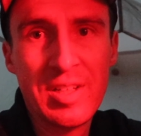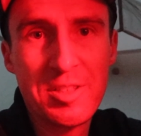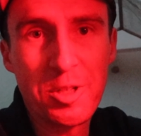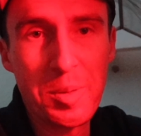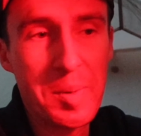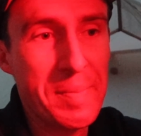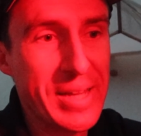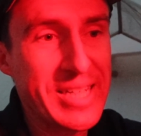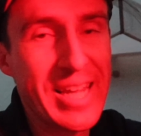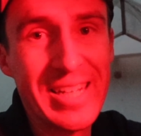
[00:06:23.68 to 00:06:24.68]
So I'm in
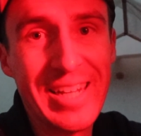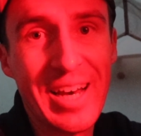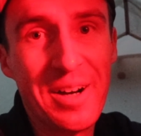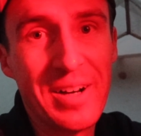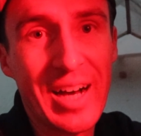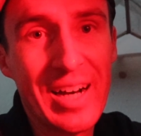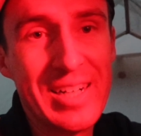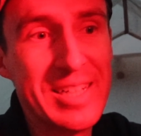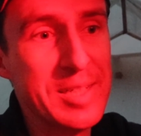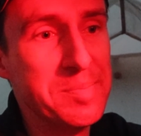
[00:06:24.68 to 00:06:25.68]
my tent now,
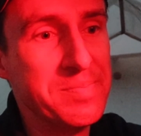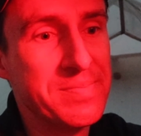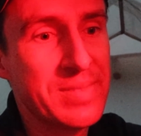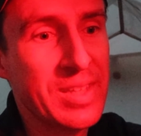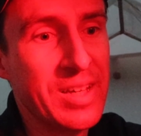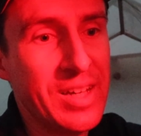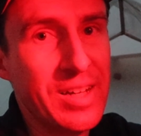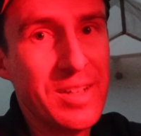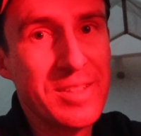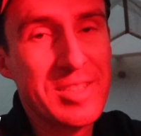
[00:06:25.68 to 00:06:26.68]

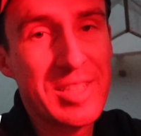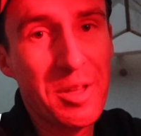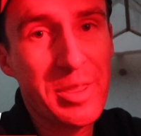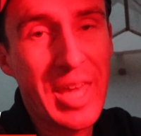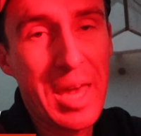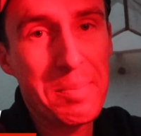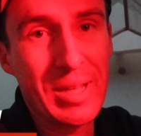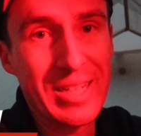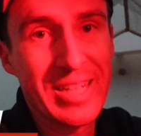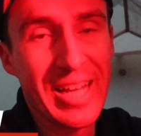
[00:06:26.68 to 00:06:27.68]
stealth
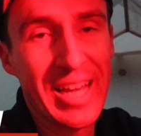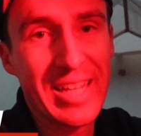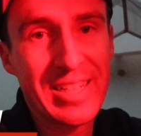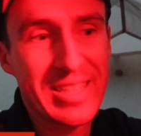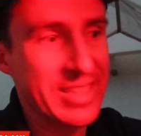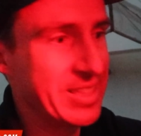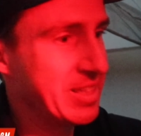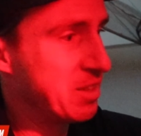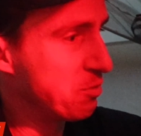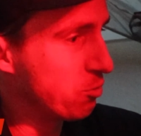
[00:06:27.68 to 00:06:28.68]
camping tonight
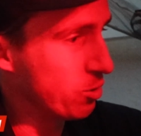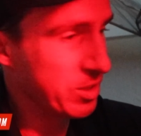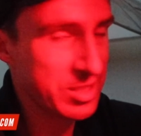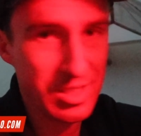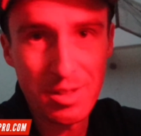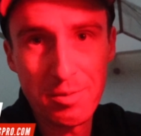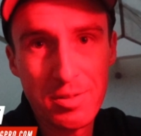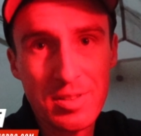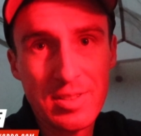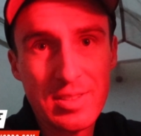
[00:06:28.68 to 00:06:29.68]
in the forests
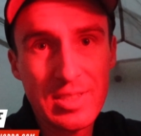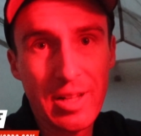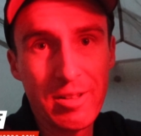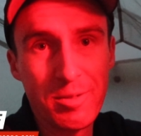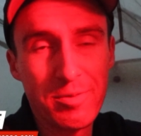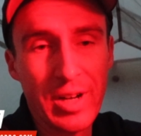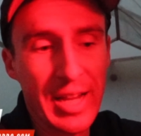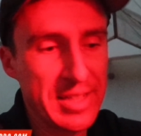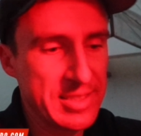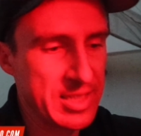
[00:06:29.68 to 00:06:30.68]
of southern
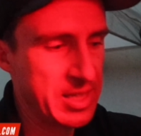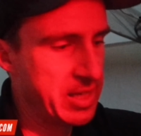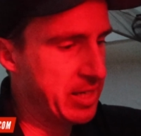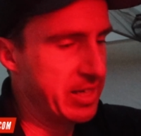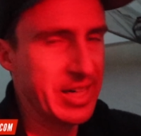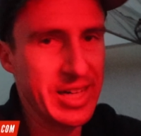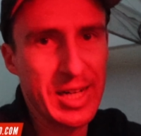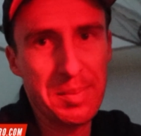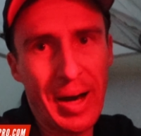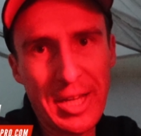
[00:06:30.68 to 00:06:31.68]
France.
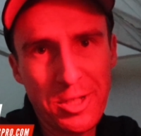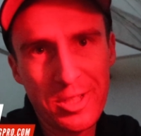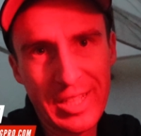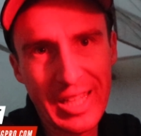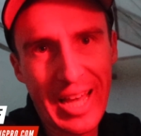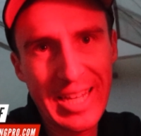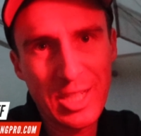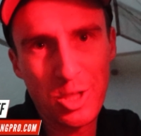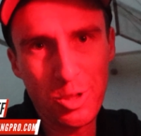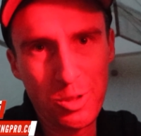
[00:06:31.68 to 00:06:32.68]
I usually like
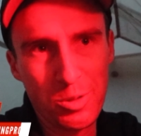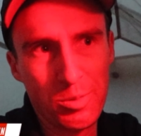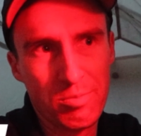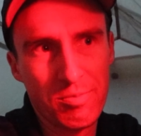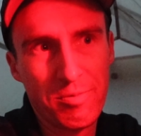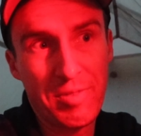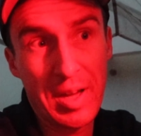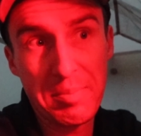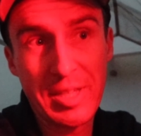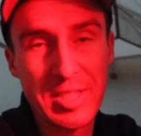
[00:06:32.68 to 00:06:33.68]
to
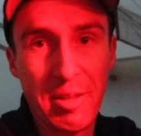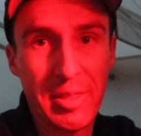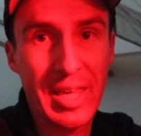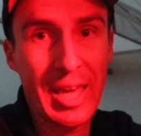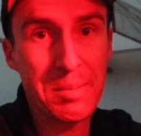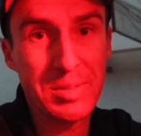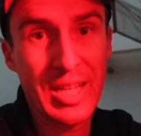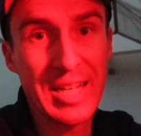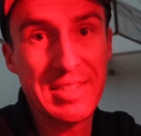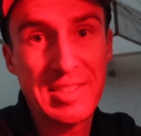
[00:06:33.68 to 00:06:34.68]
find myself
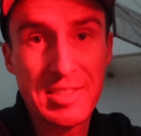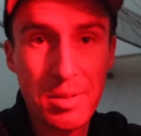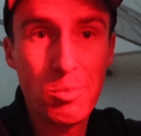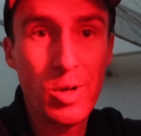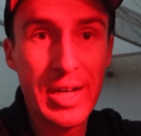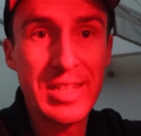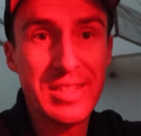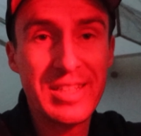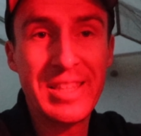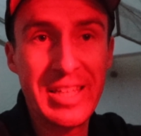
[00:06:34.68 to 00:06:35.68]
campsites somewhat
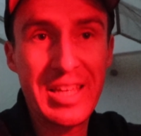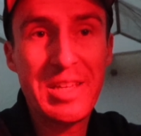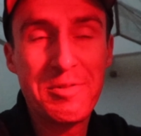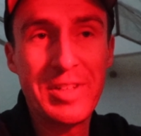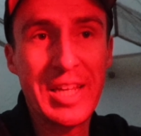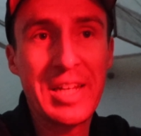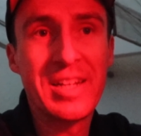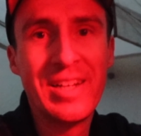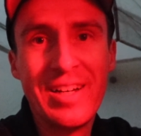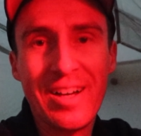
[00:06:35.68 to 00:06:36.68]
in the evening,
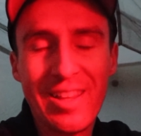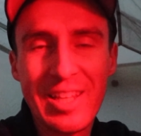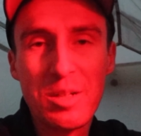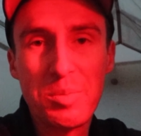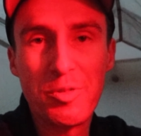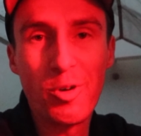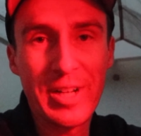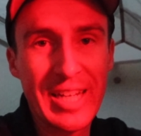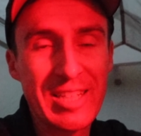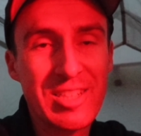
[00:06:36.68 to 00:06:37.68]
a little before
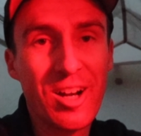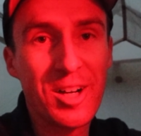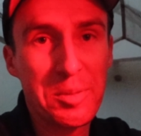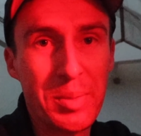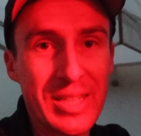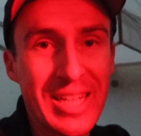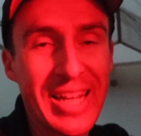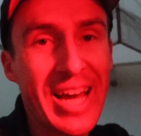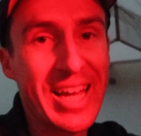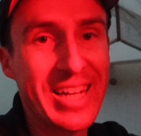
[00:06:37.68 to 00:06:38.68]
it gets dark, but
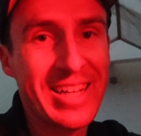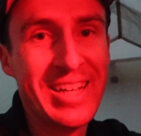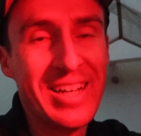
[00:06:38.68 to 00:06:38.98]
tonight